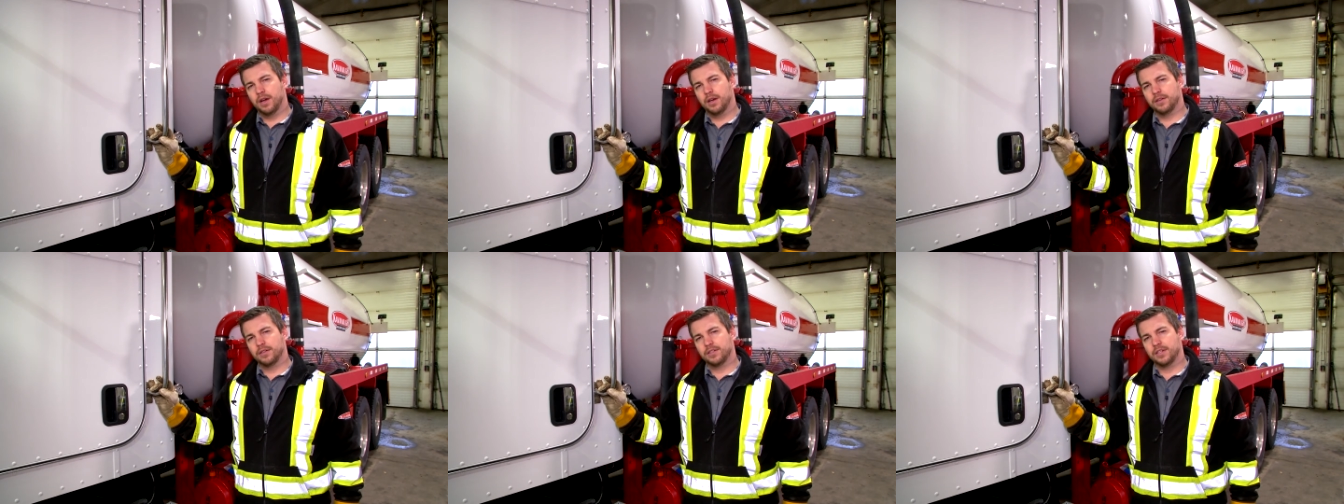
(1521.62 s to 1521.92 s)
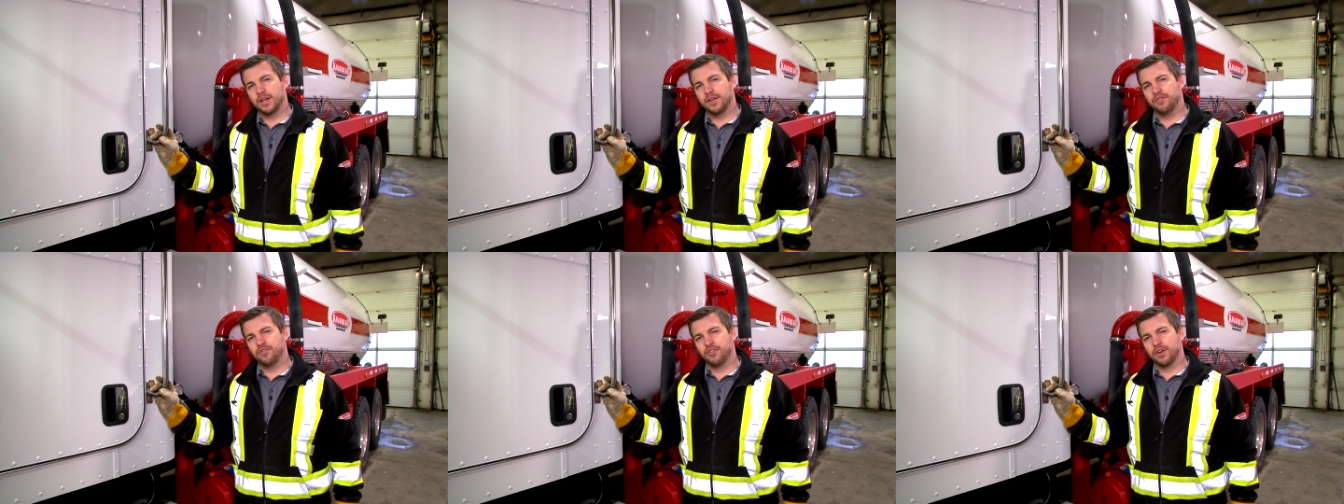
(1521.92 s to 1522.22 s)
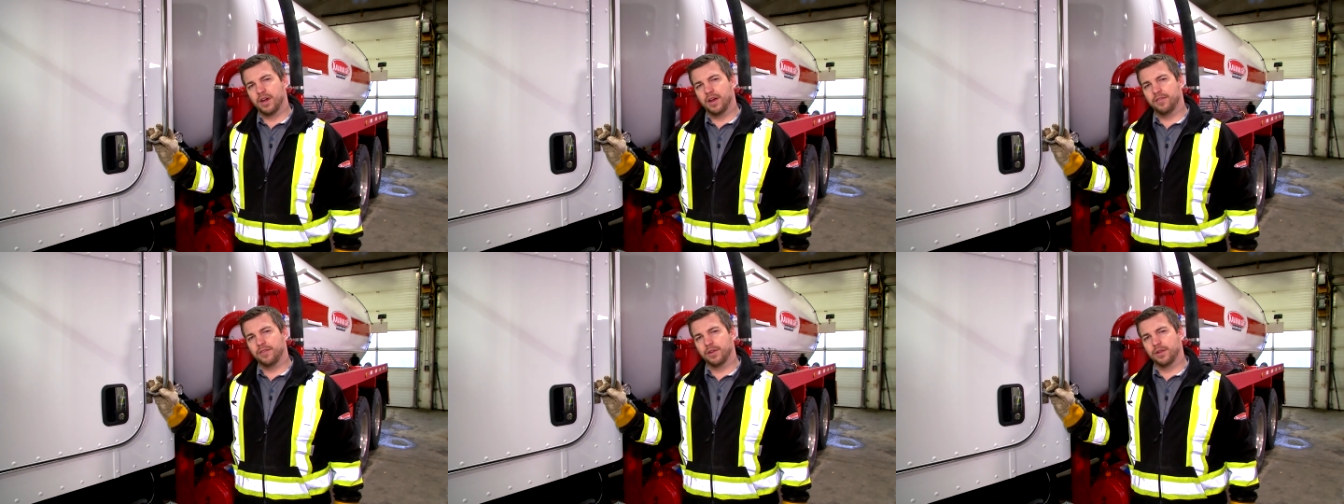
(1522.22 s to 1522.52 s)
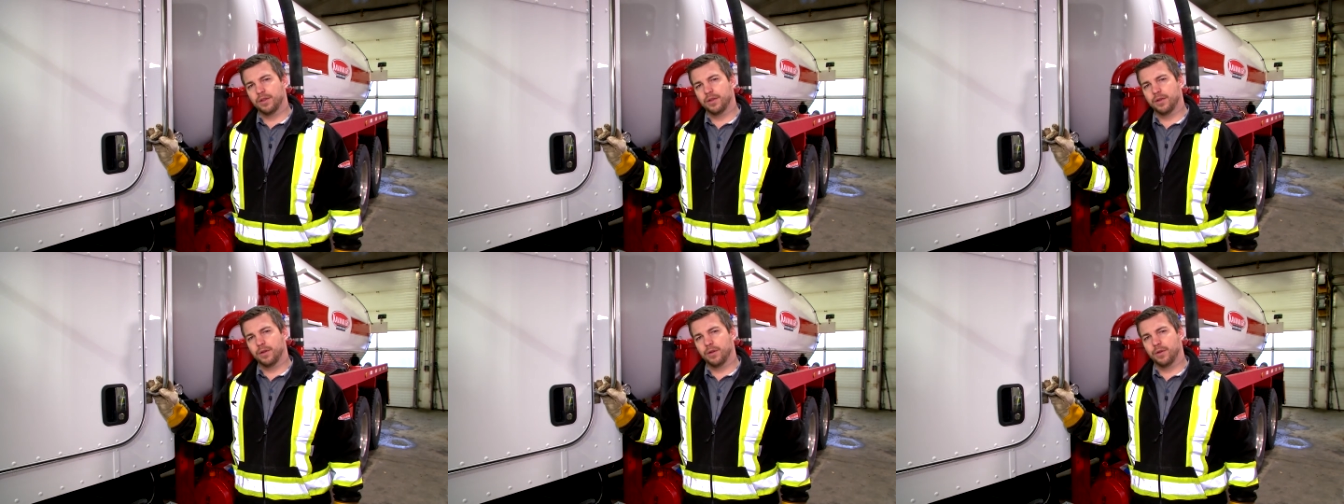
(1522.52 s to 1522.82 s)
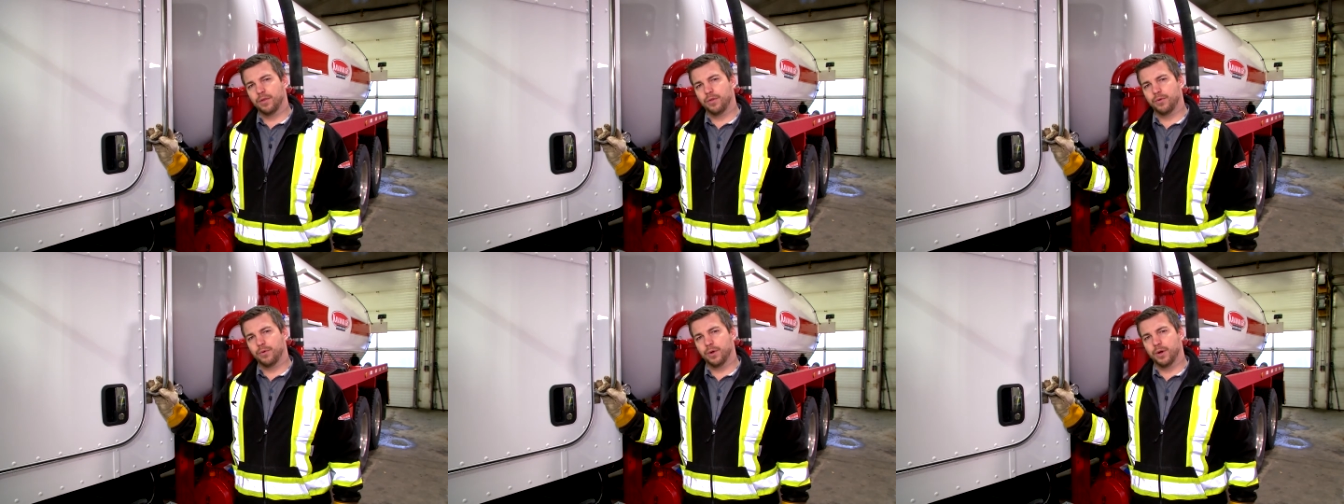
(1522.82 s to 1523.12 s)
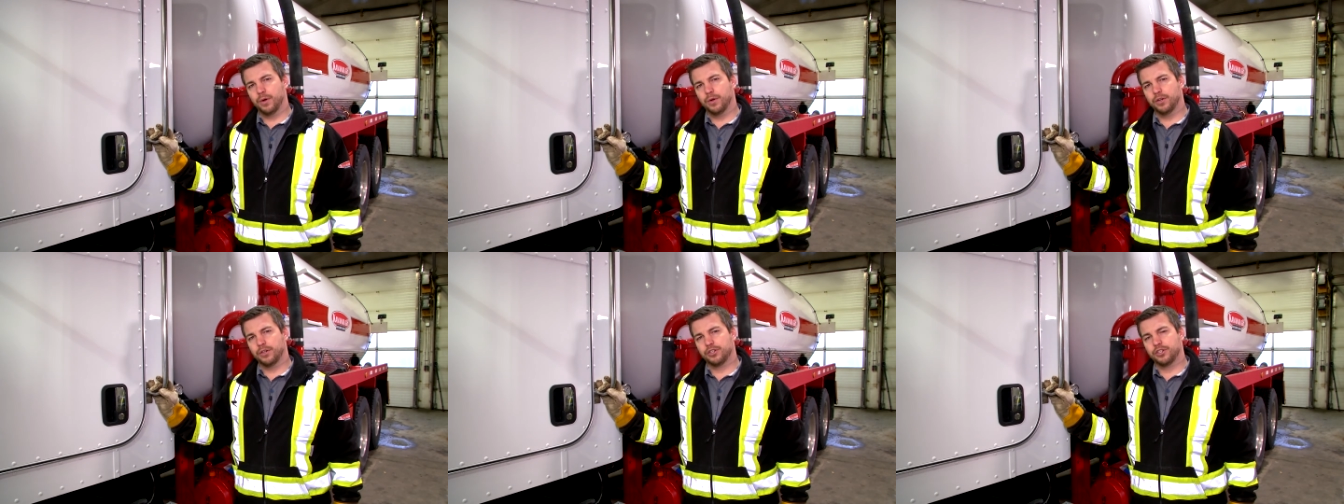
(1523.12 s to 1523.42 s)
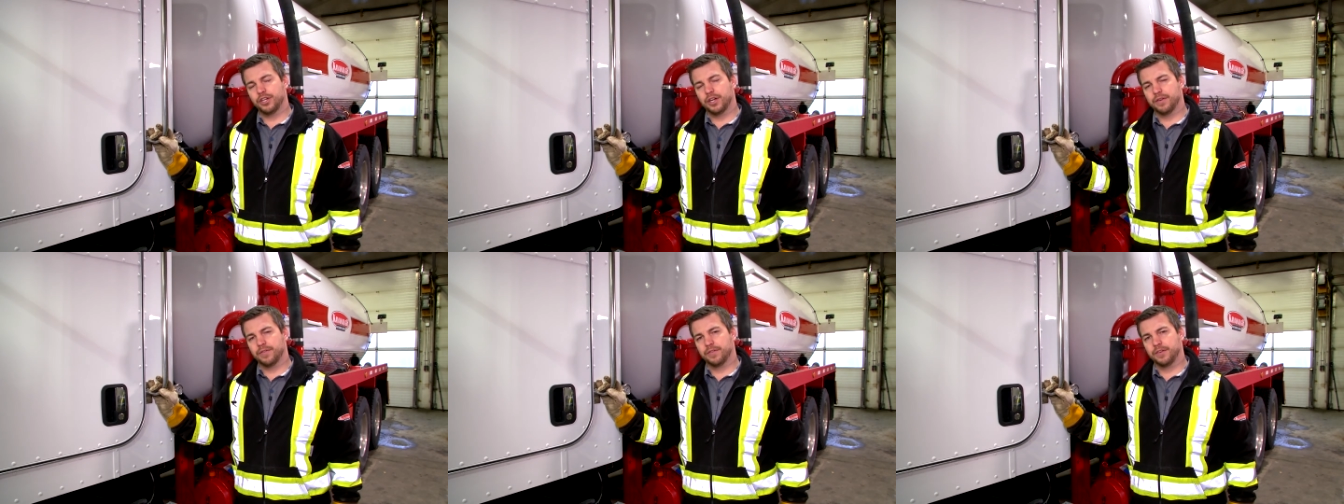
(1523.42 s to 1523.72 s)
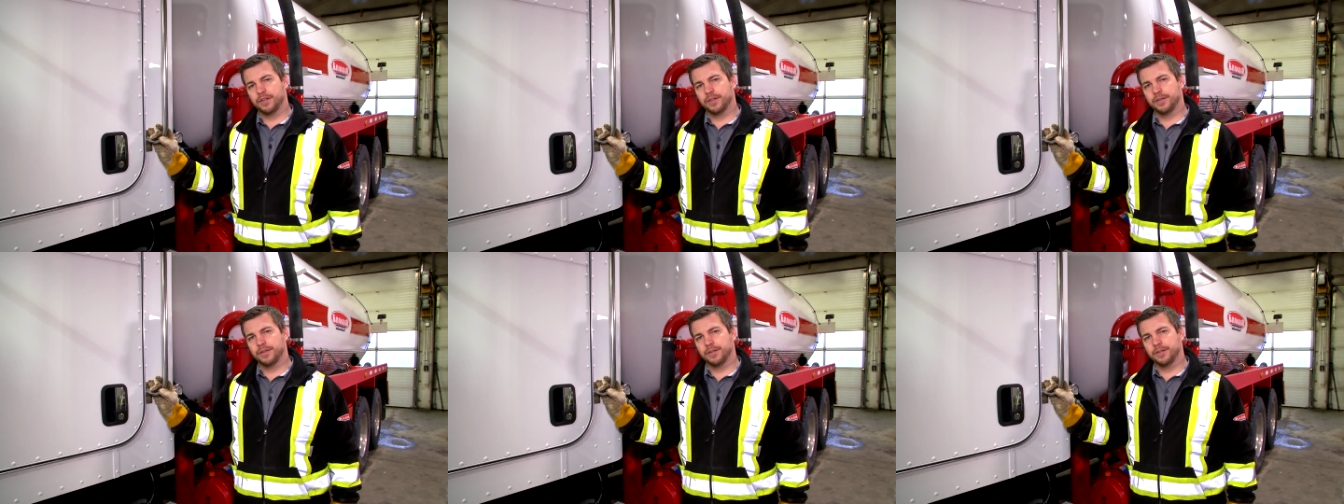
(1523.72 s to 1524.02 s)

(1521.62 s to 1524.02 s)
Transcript: safe driving throughout your shift.